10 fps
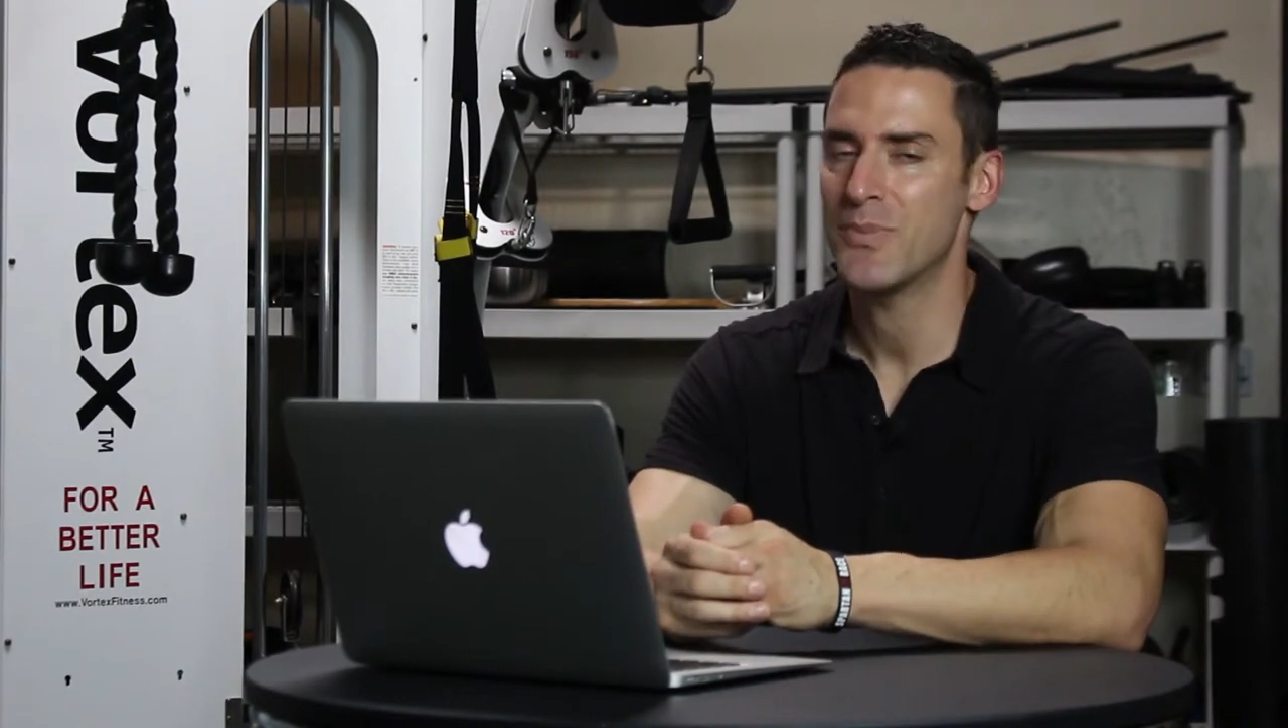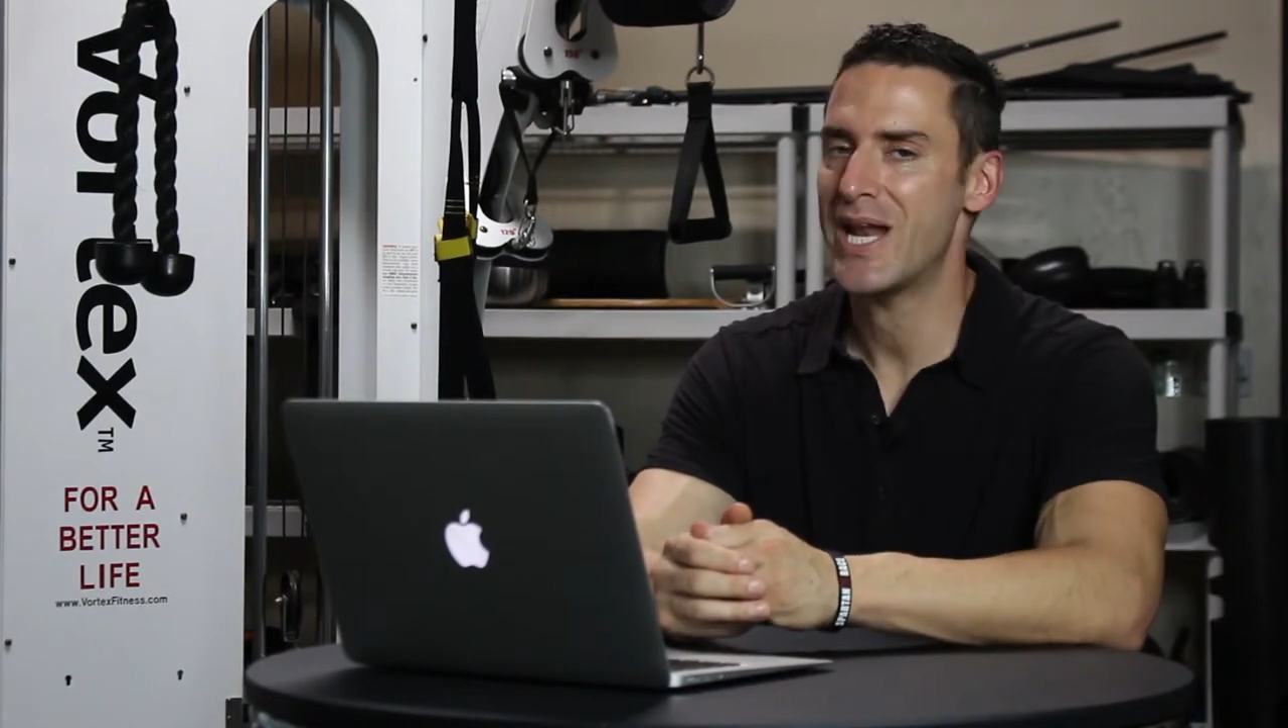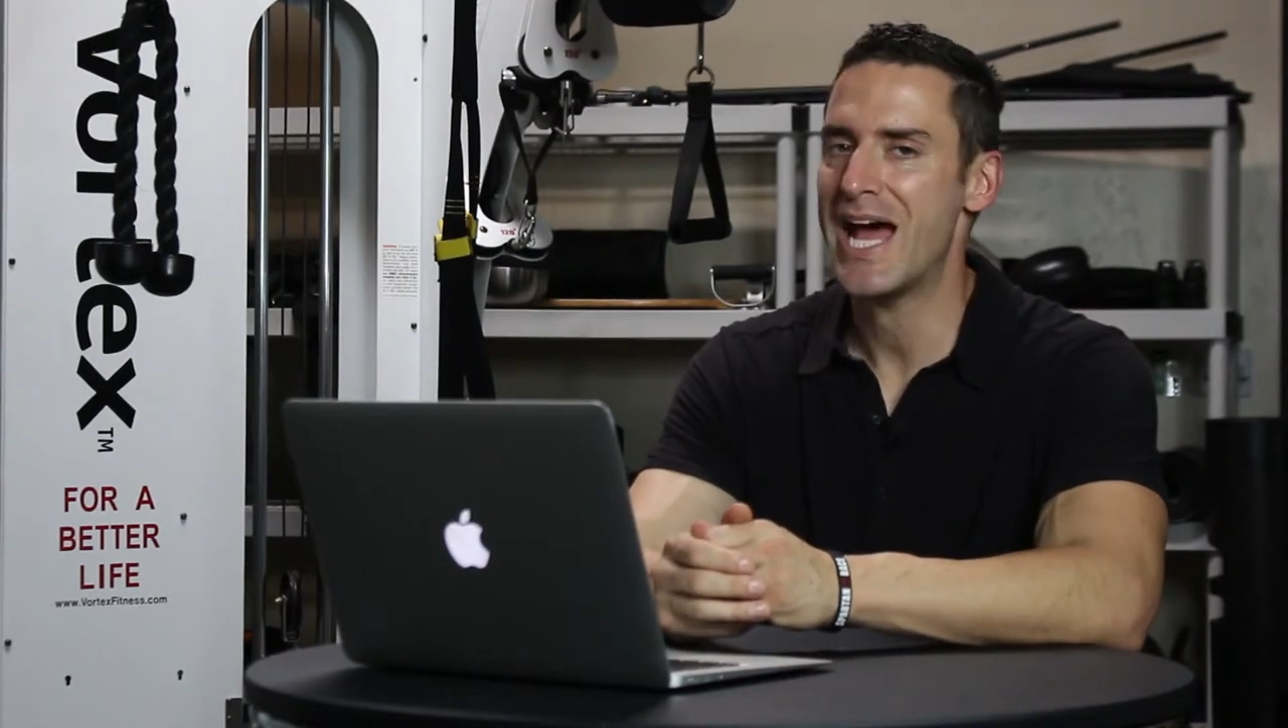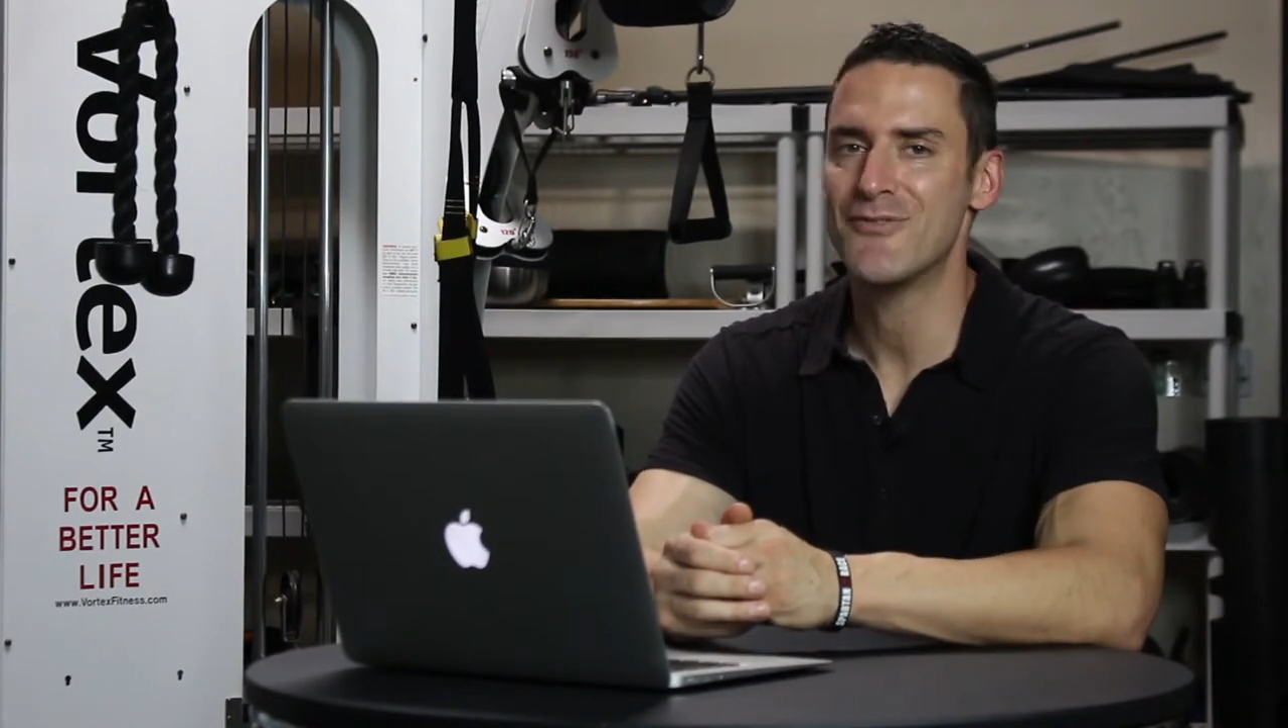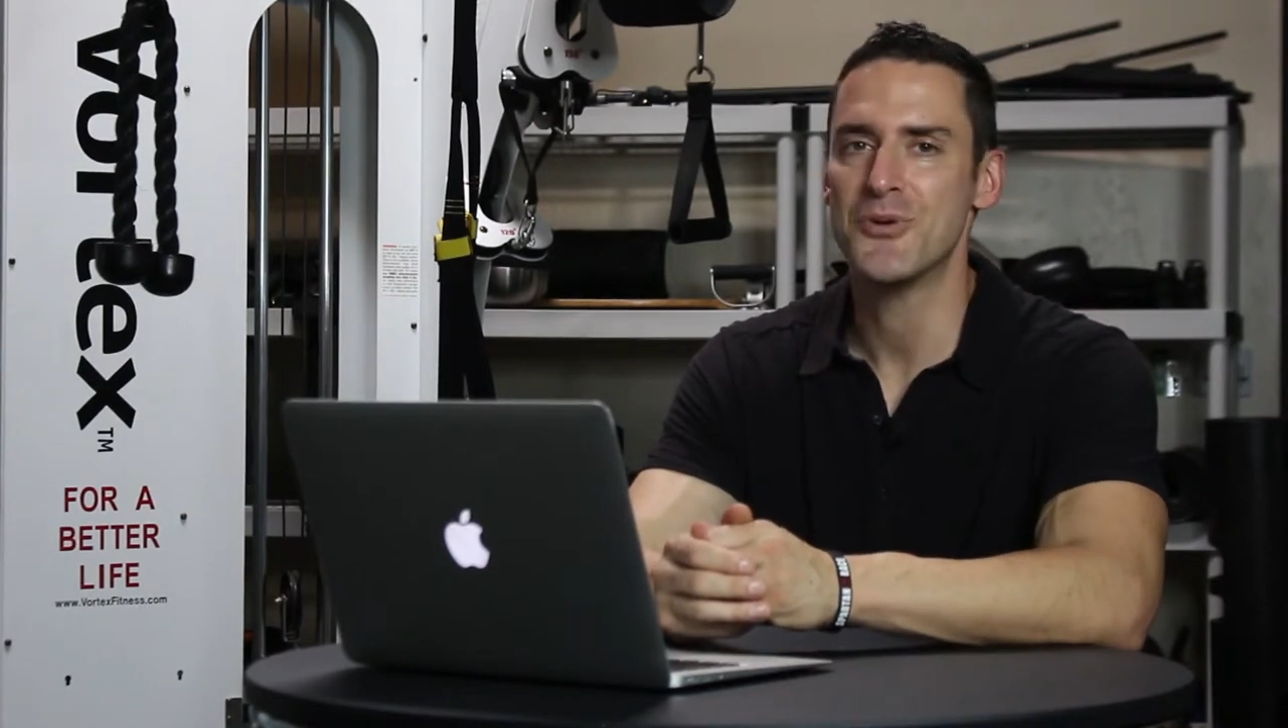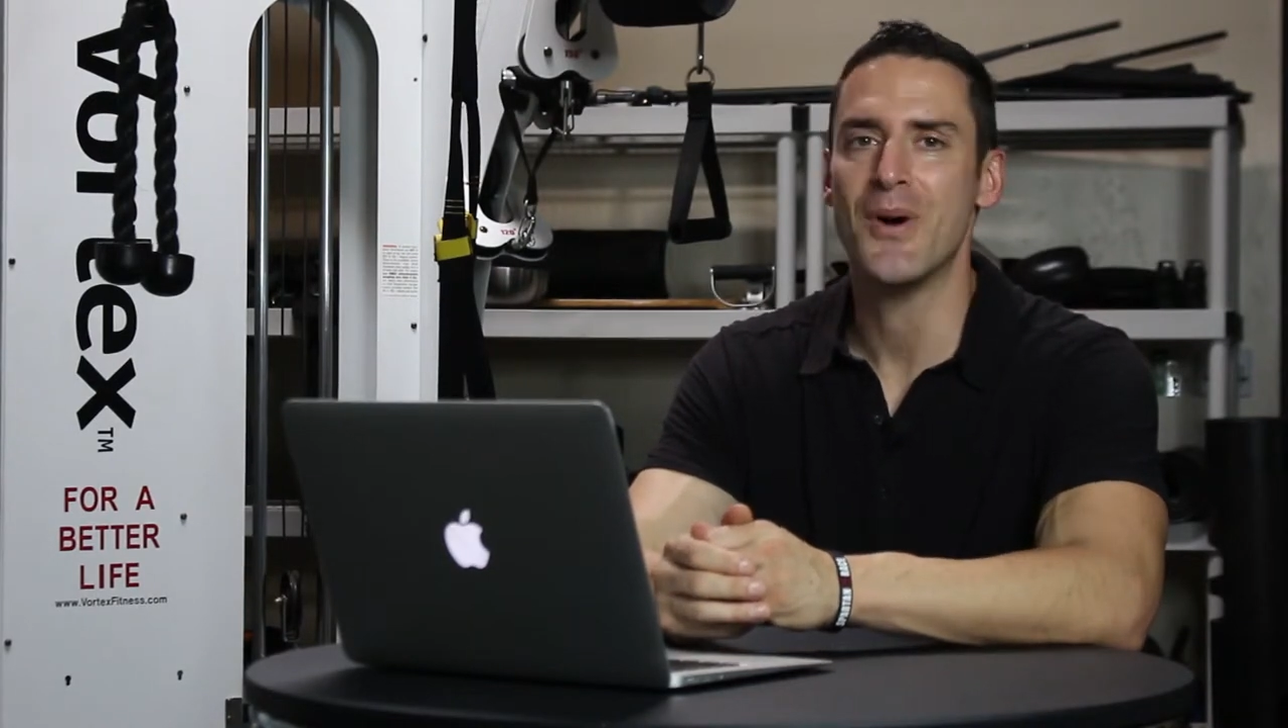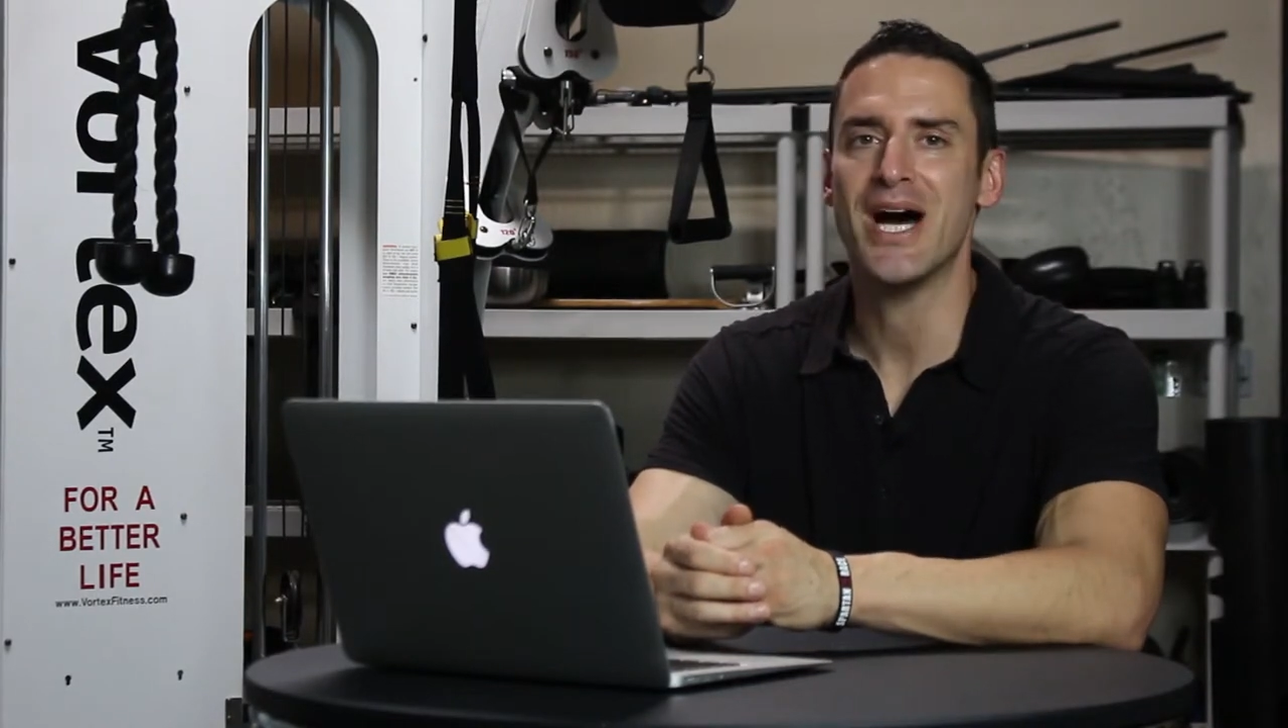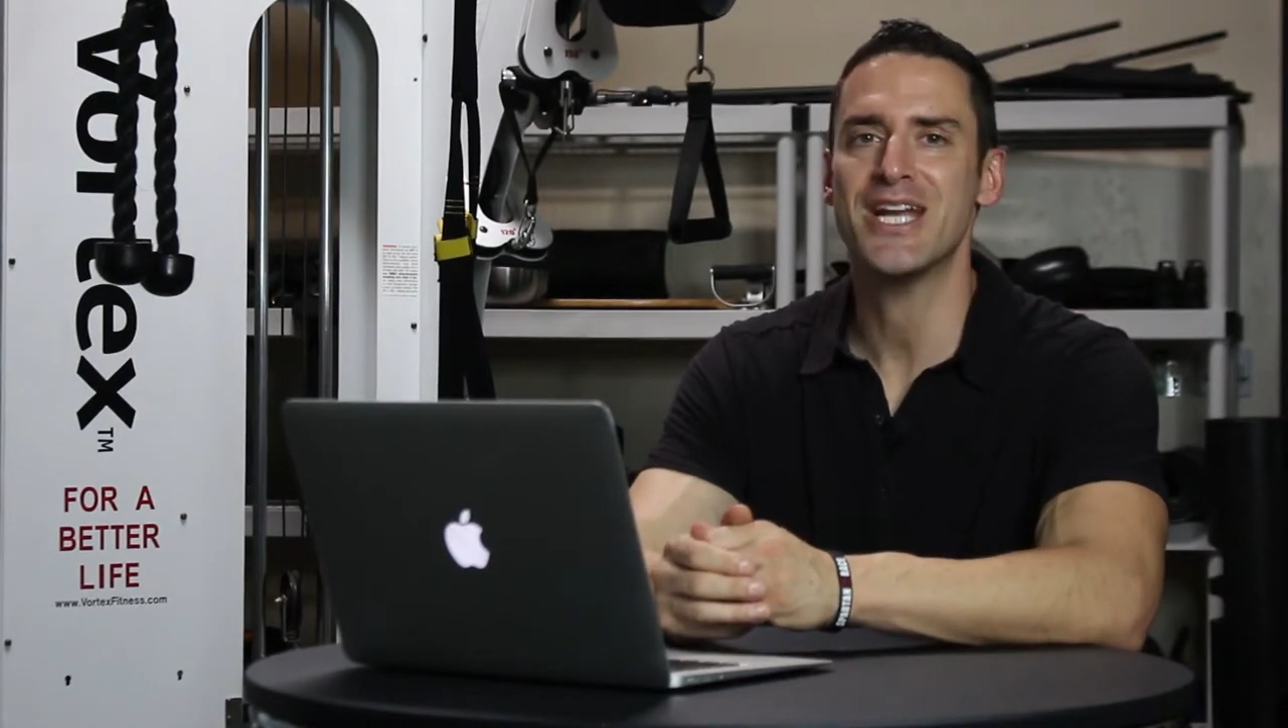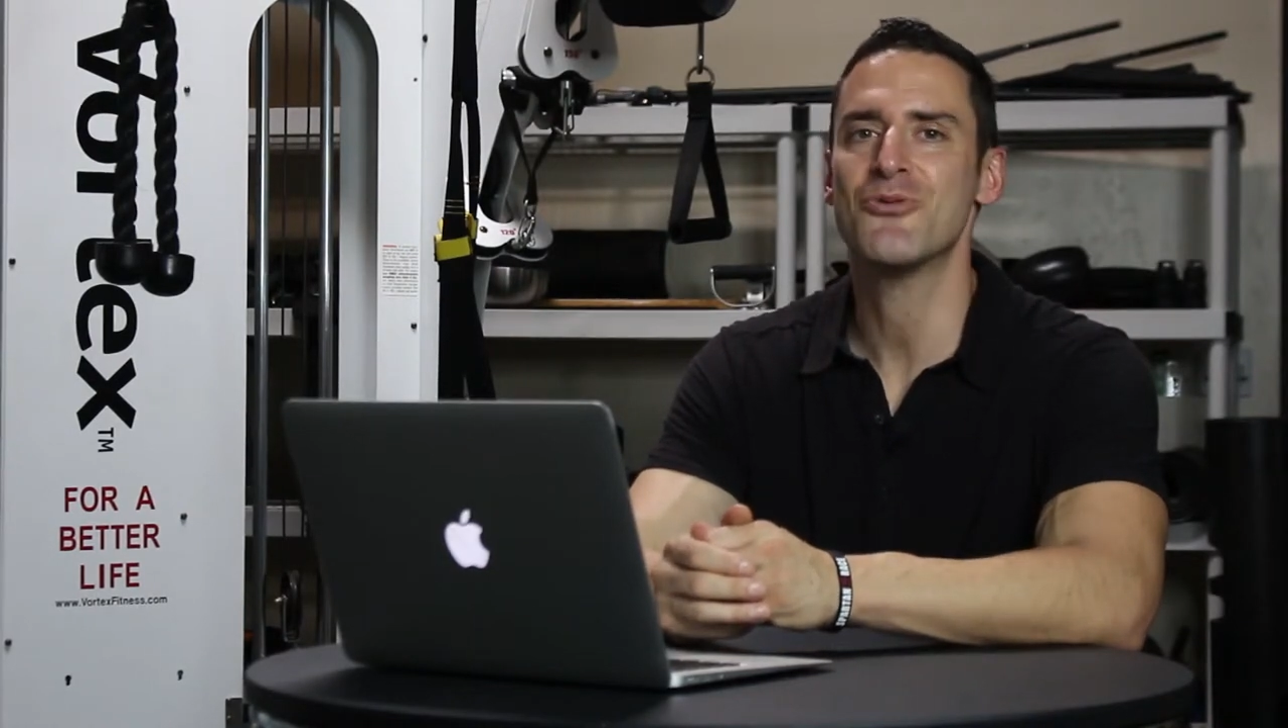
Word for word: but have your body